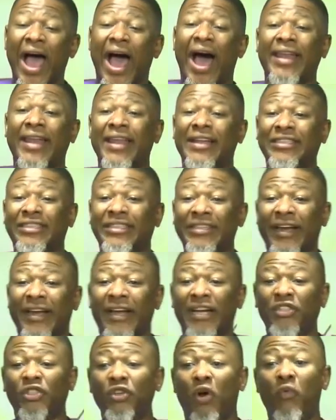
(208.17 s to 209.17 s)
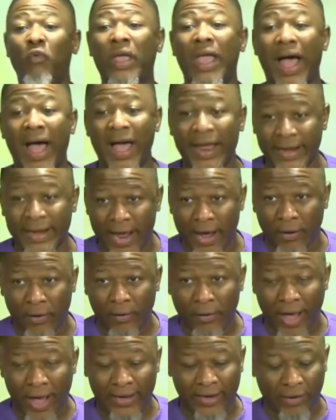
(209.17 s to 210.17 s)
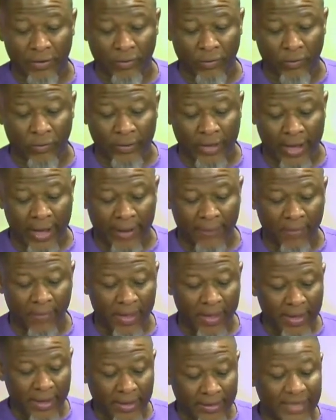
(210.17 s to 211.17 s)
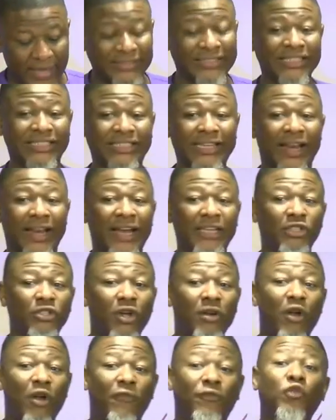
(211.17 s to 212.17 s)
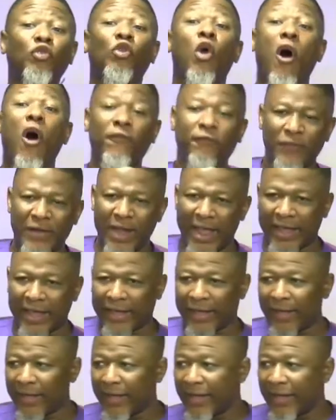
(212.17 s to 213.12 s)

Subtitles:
at the generation we are now. Hallelujah. This is a generation of tough neck.